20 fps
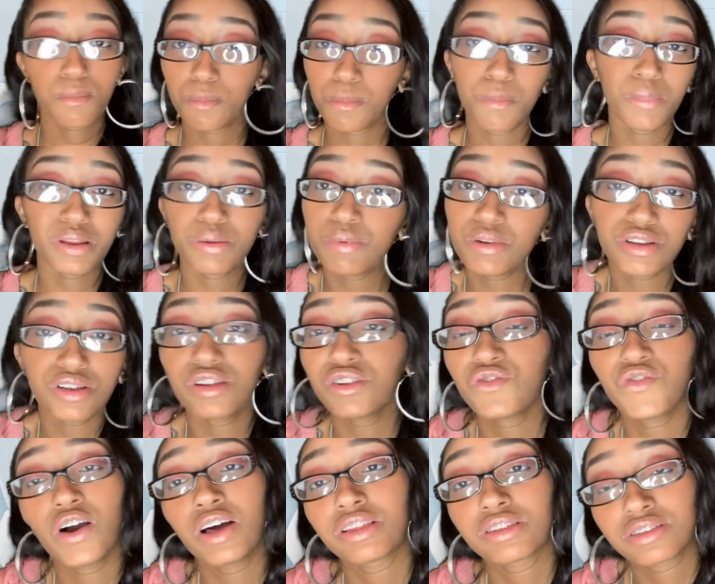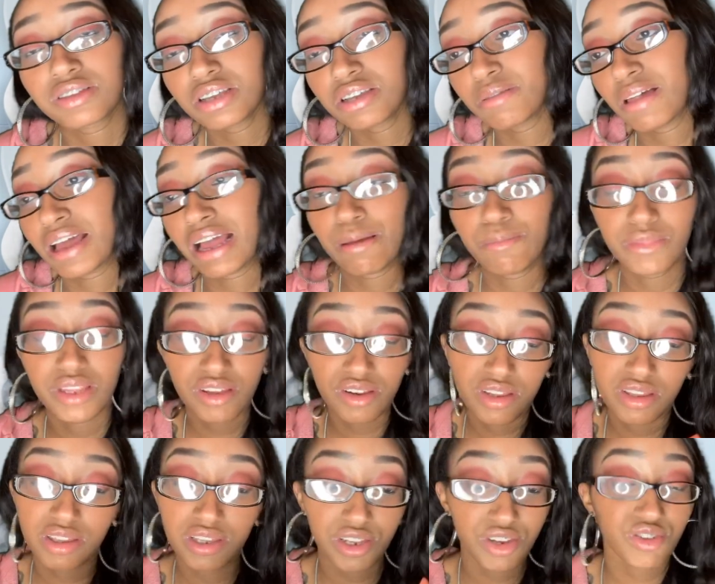but a bitch can fall asleep. Like I'm li-
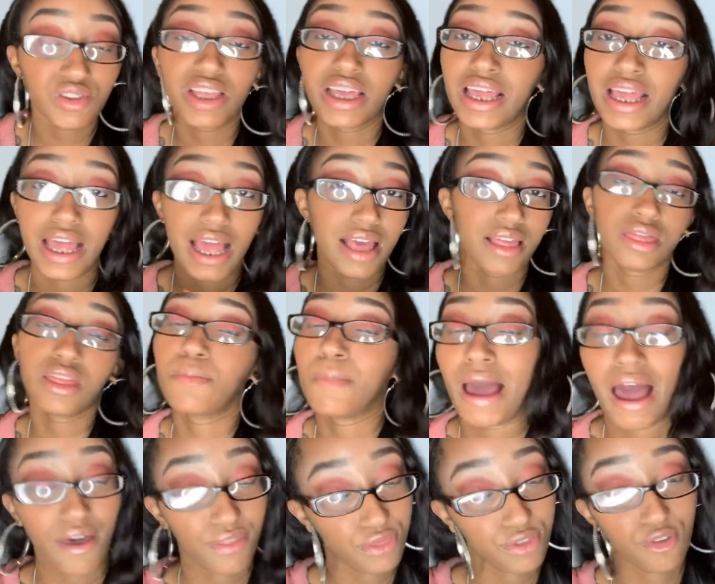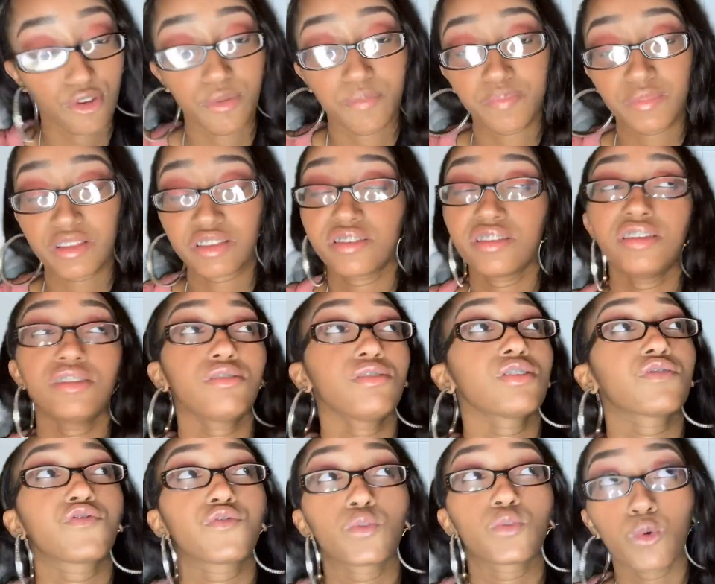literally in the bathroom, sitting on the
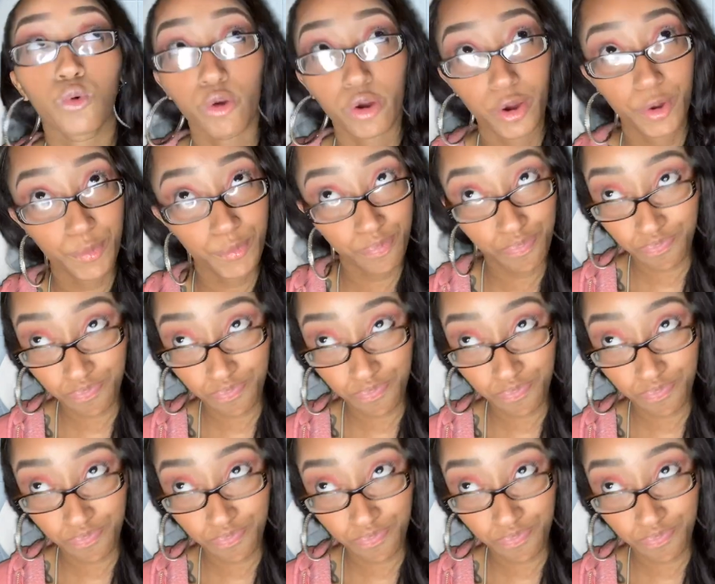floor